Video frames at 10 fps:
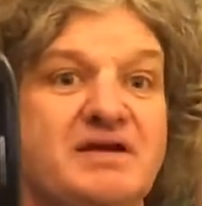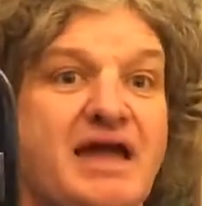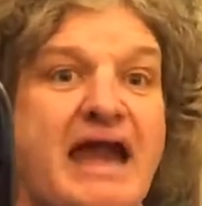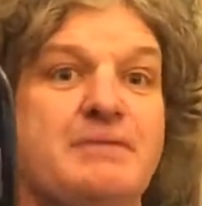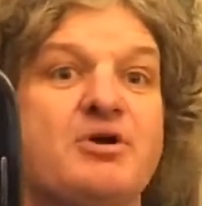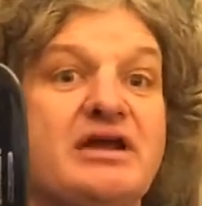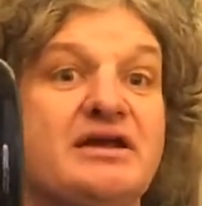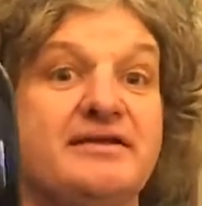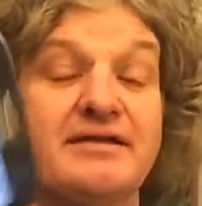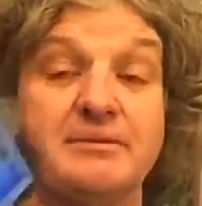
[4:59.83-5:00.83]
anybody can
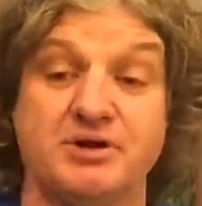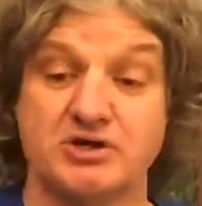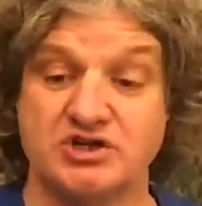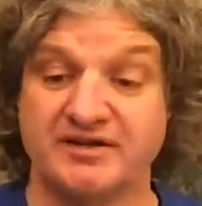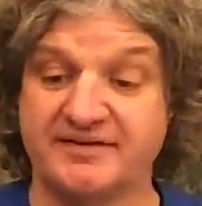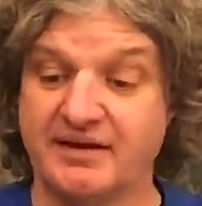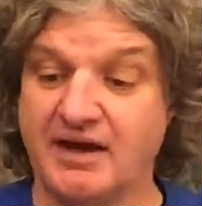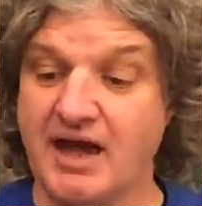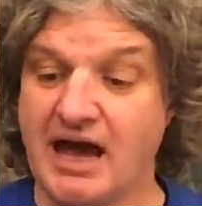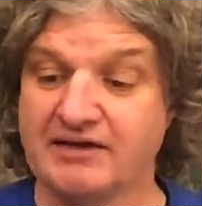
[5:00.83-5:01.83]
easily purchase.
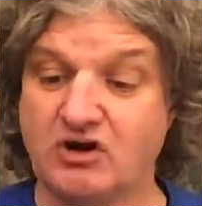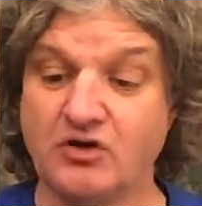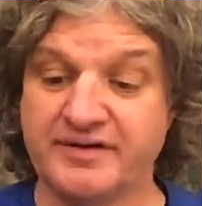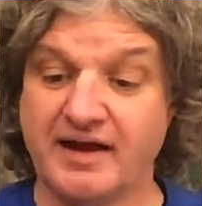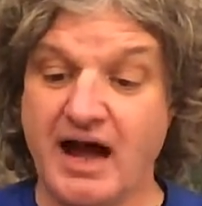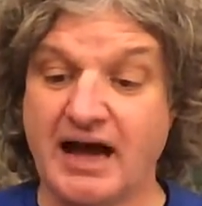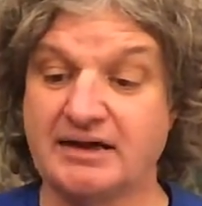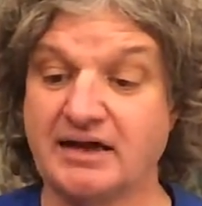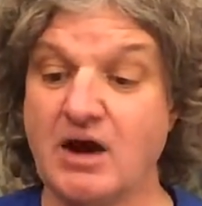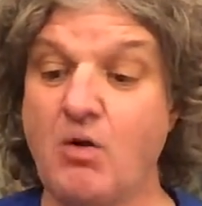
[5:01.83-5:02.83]
And of course, I can
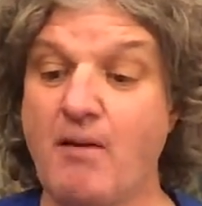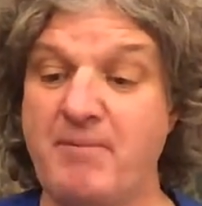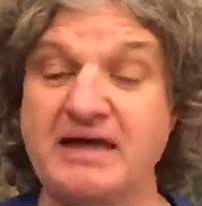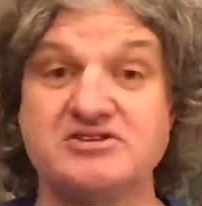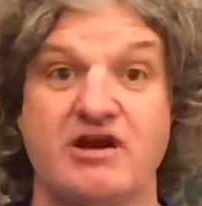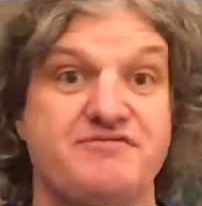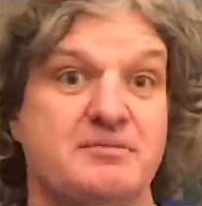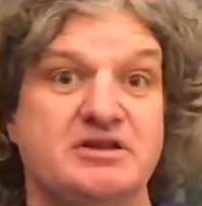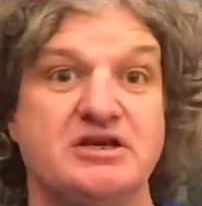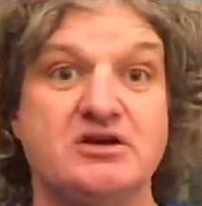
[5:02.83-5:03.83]
go one better. If I'm in the